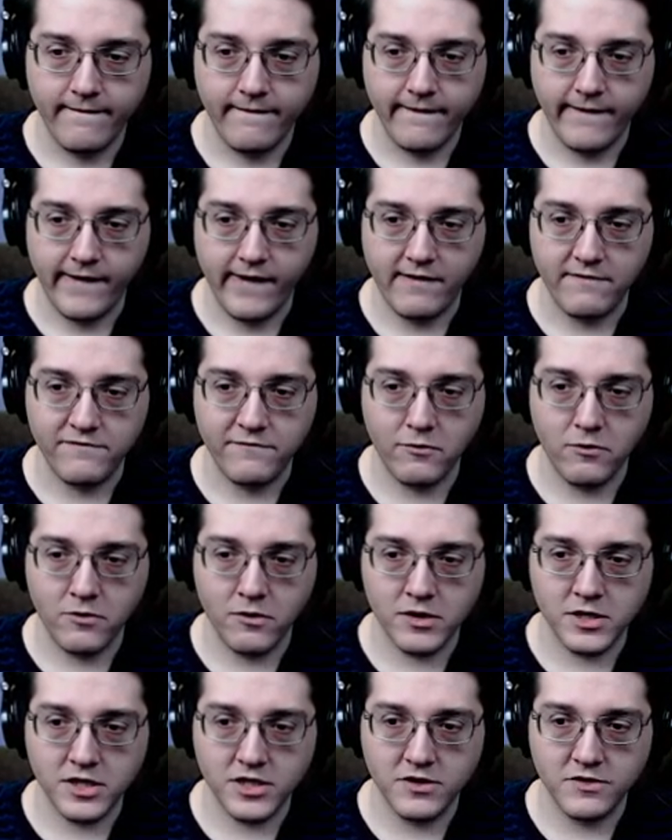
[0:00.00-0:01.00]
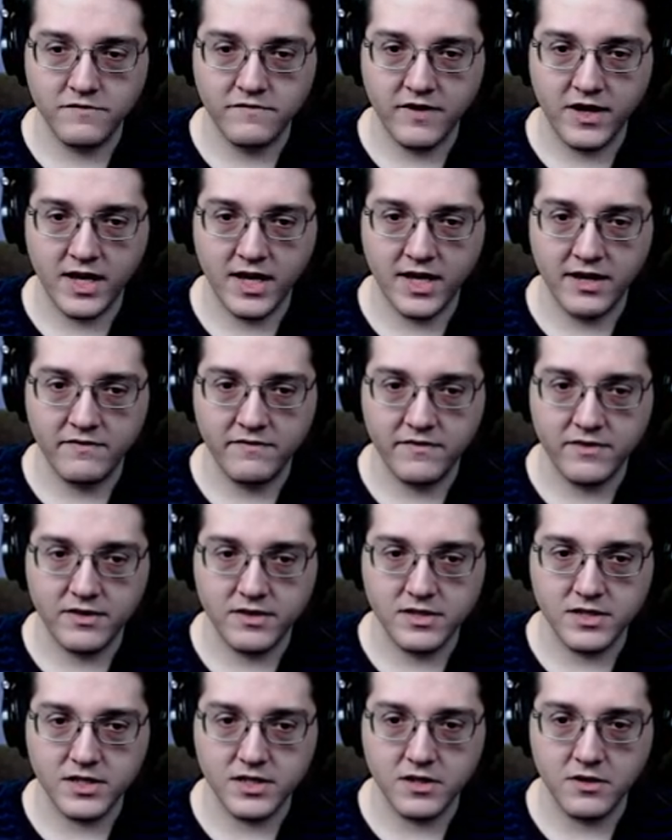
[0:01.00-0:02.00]
Yeah, four, two, five.
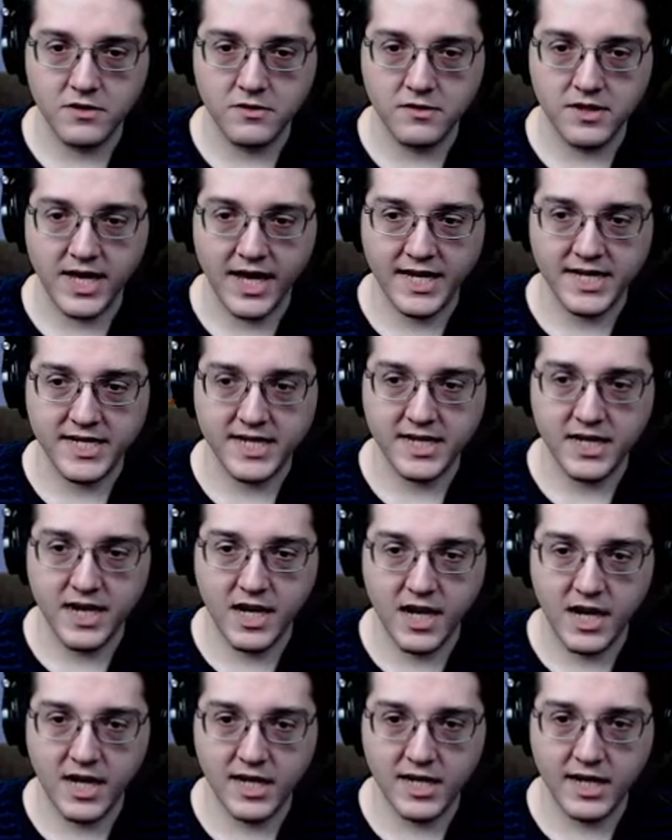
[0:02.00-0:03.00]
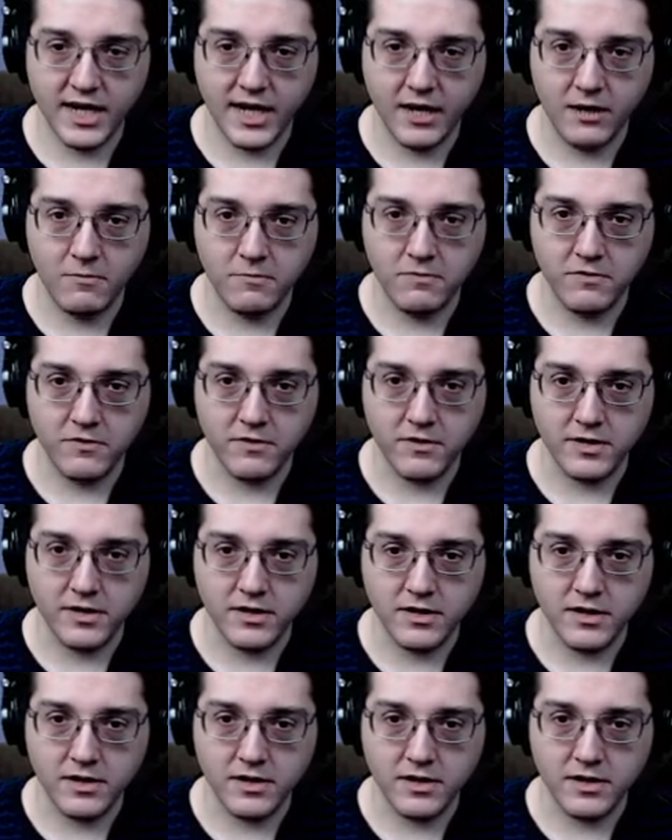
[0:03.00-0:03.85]
So that did not output